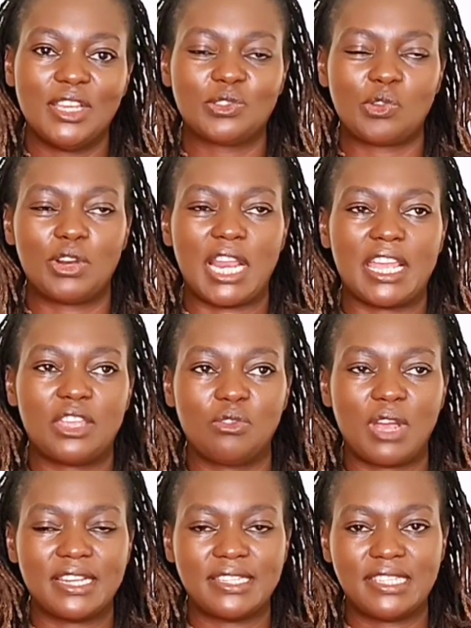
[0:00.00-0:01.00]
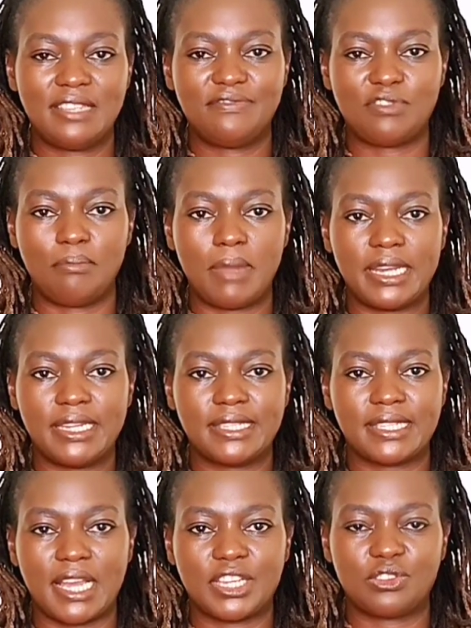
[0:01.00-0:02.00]
So, like you can see from my
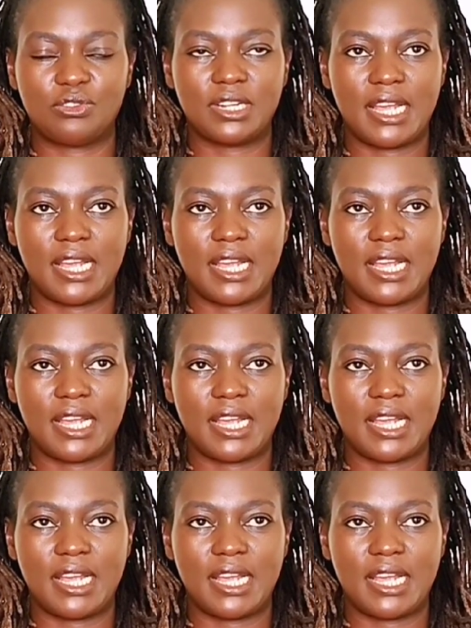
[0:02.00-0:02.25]
discussion,